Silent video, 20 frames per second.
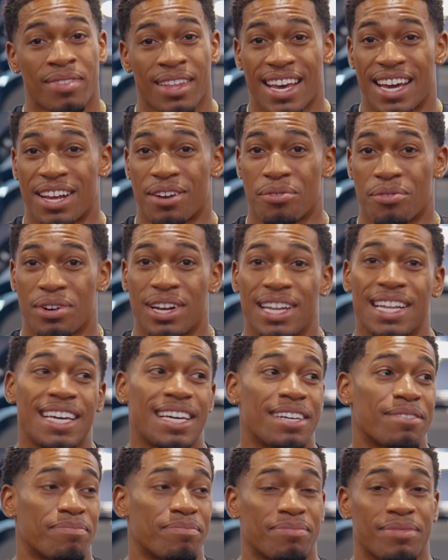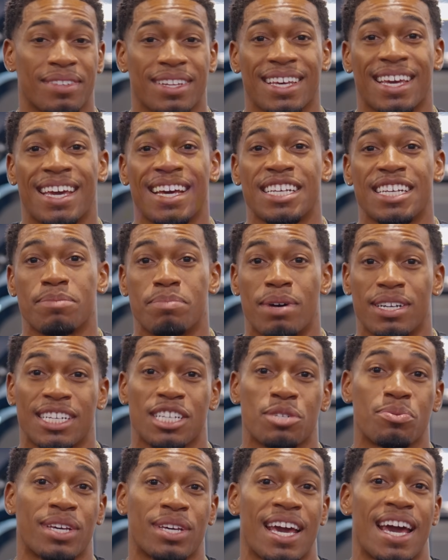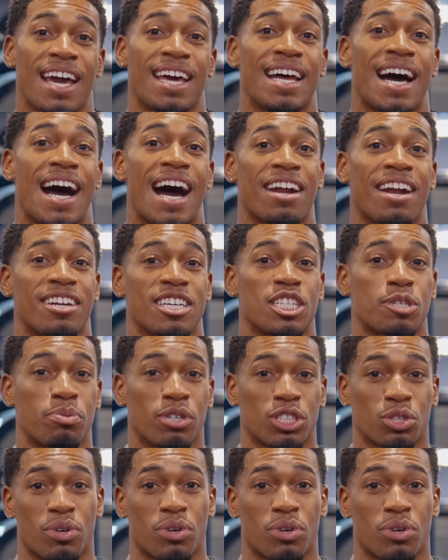and really get as much as we can out of these push